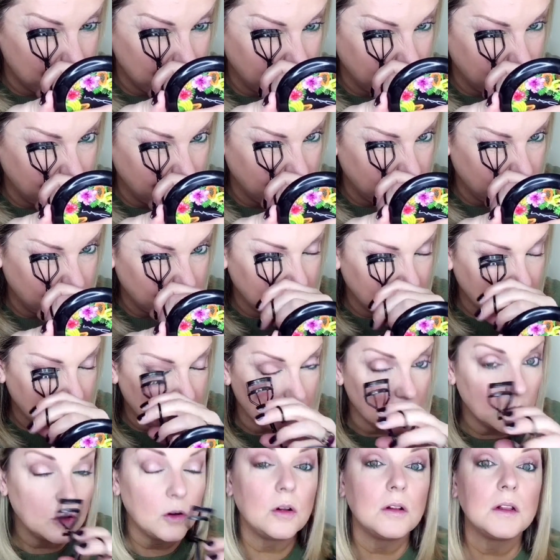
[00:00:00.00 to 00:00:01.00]
making sure I
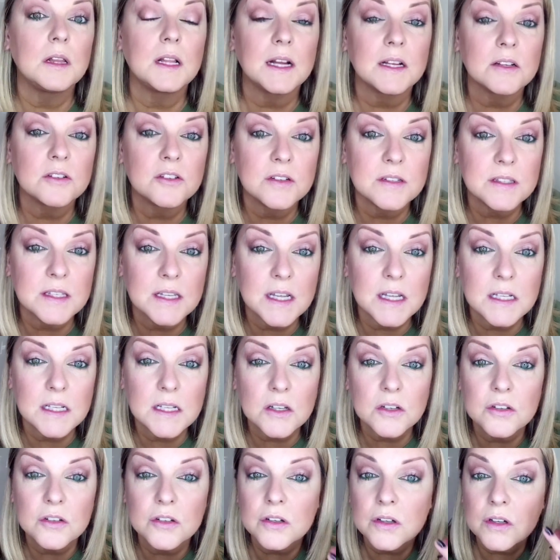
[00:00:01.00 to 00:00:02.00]
get all lashes in,
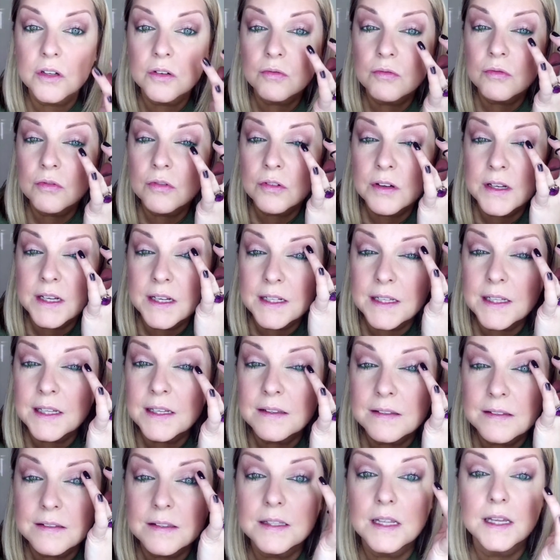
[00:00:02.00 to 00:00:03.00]
because you can
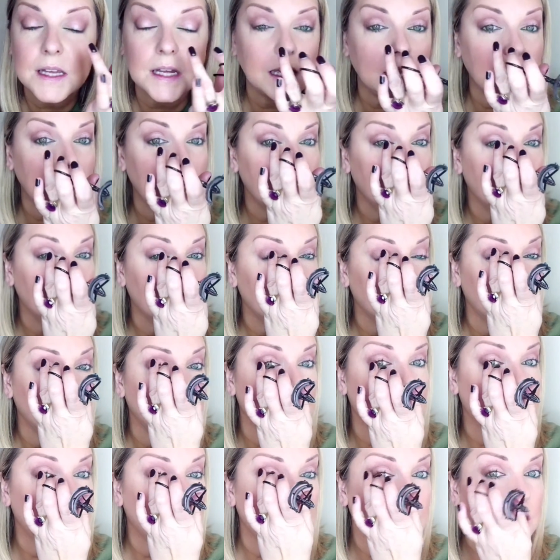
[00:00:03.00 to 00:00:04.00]
really see
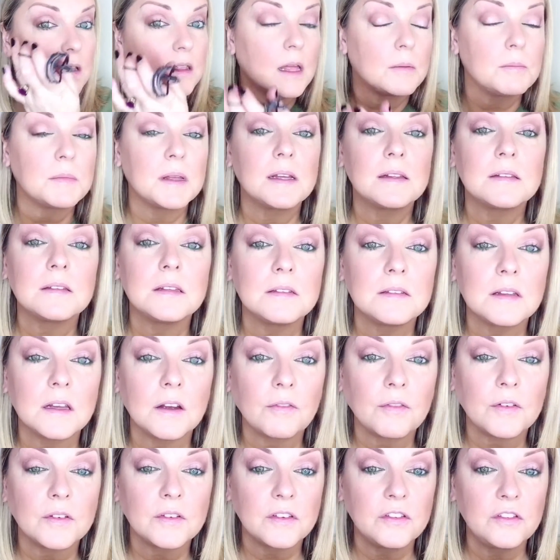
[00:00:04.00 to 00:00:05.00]
that makes a difference.